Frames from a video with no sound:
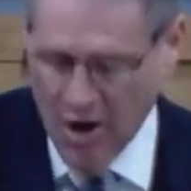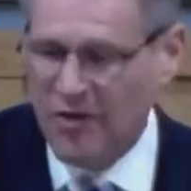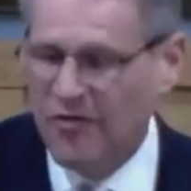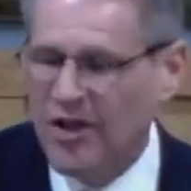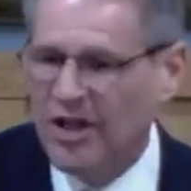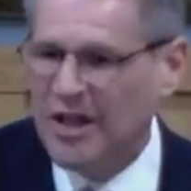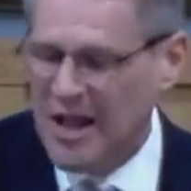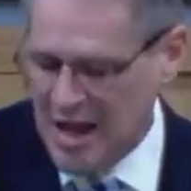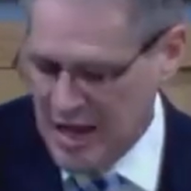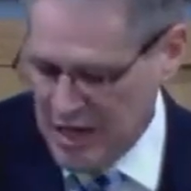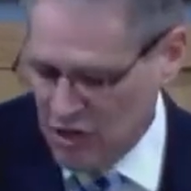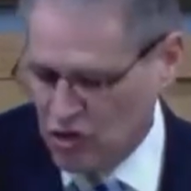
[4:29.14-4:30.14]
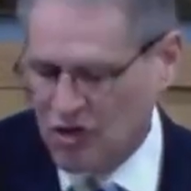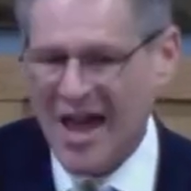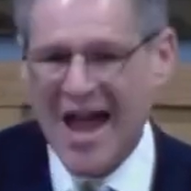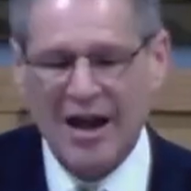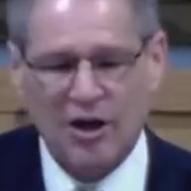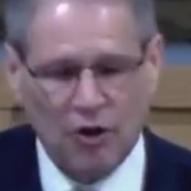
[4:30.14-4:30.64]
it is
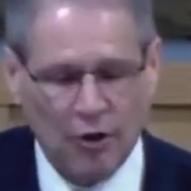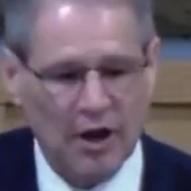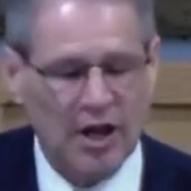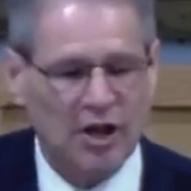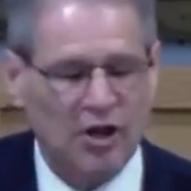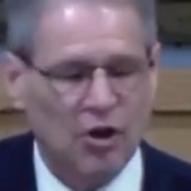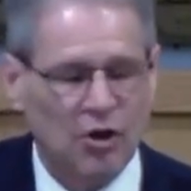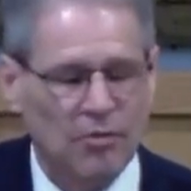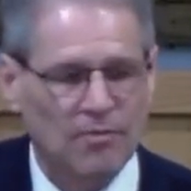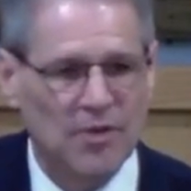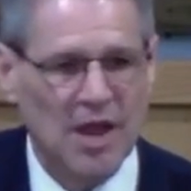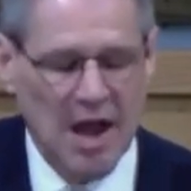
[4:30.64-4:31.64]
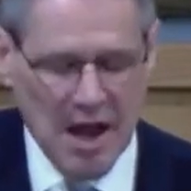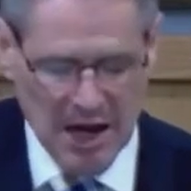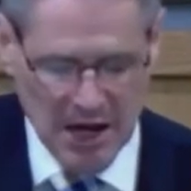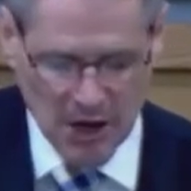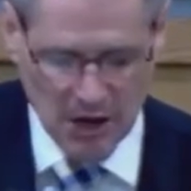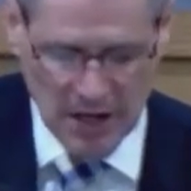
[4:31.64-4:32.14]
that critical.
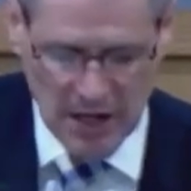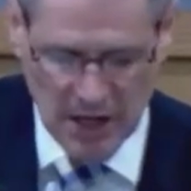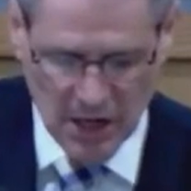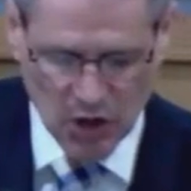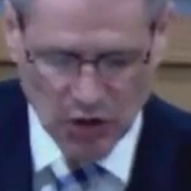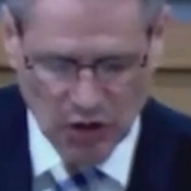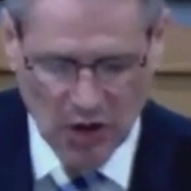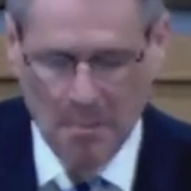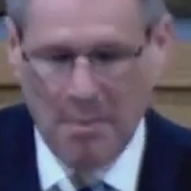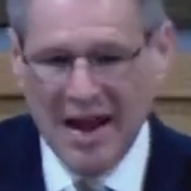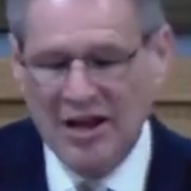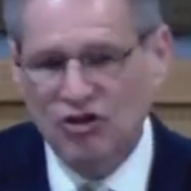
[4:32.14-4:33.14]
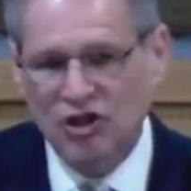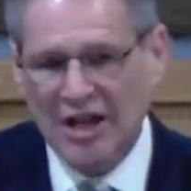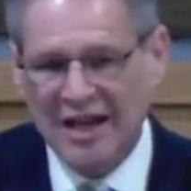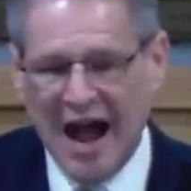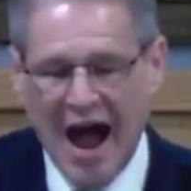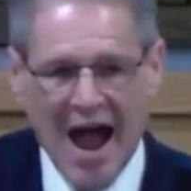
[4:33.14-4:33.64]
Here is the basic
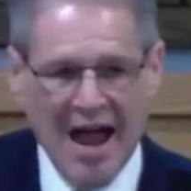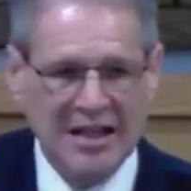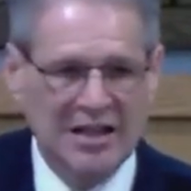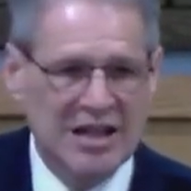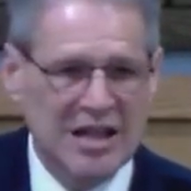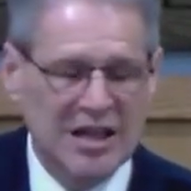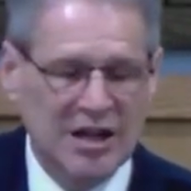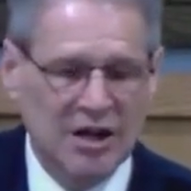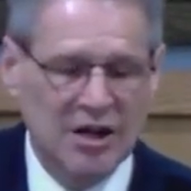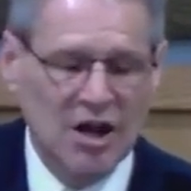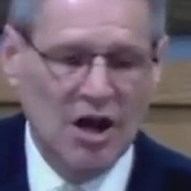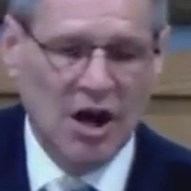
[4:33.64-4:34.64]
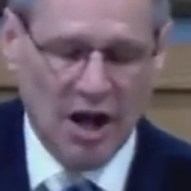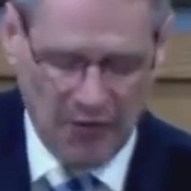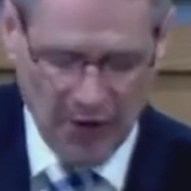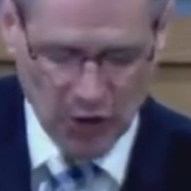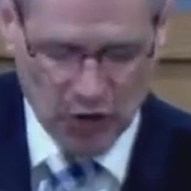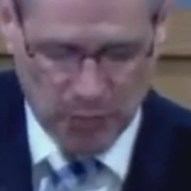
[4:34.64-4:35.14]
idea of
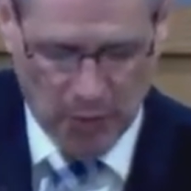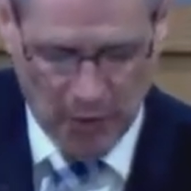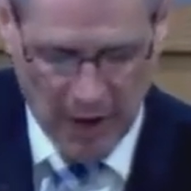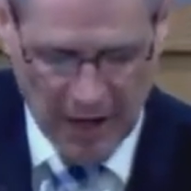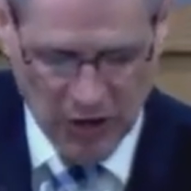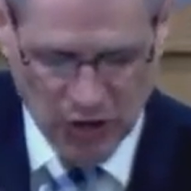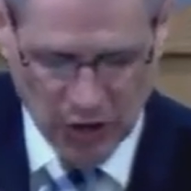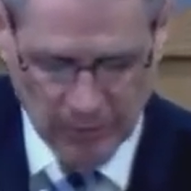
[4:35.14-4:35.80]
inspiration